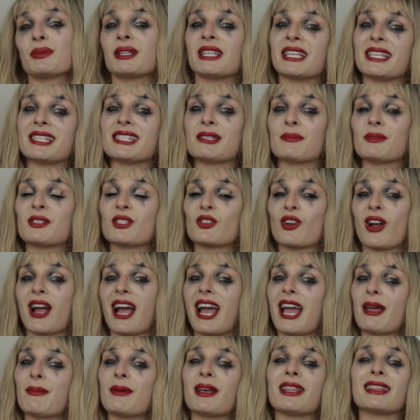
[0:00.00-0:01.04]
please
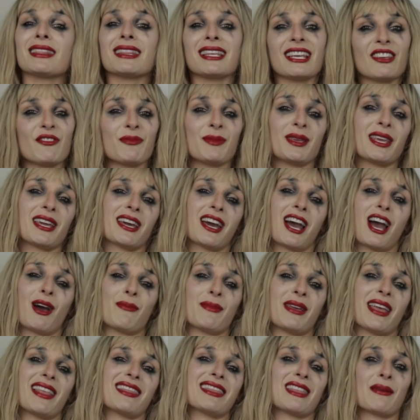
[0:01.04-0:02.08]
subscribe, leave me a
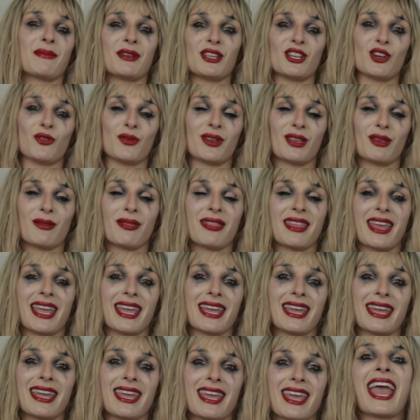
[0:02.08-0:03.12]
comment, let me know what you
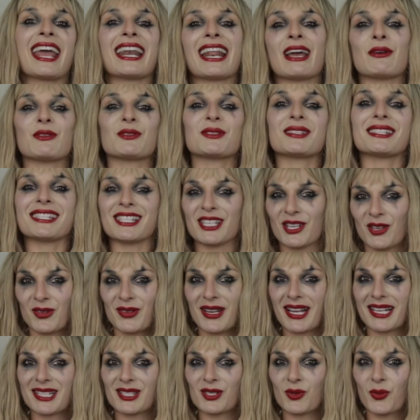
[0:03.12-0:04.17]
think, and I will see you
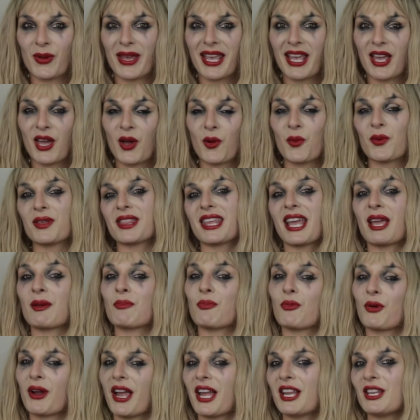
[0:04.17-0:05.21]
next week with a
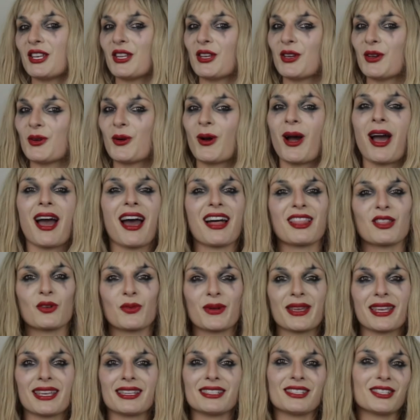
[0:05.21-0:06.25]
brand new
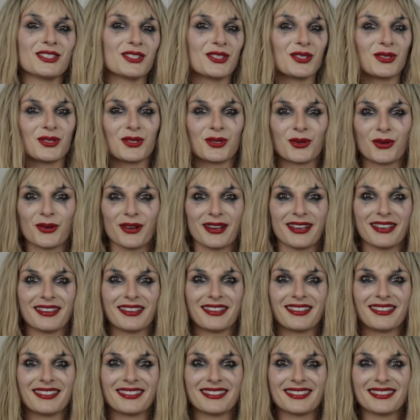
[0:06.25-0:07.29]
Halloween
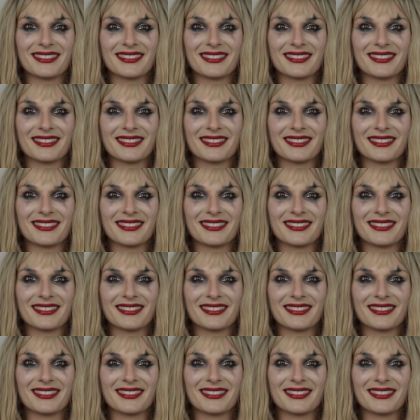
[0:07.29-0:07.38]
tutorial.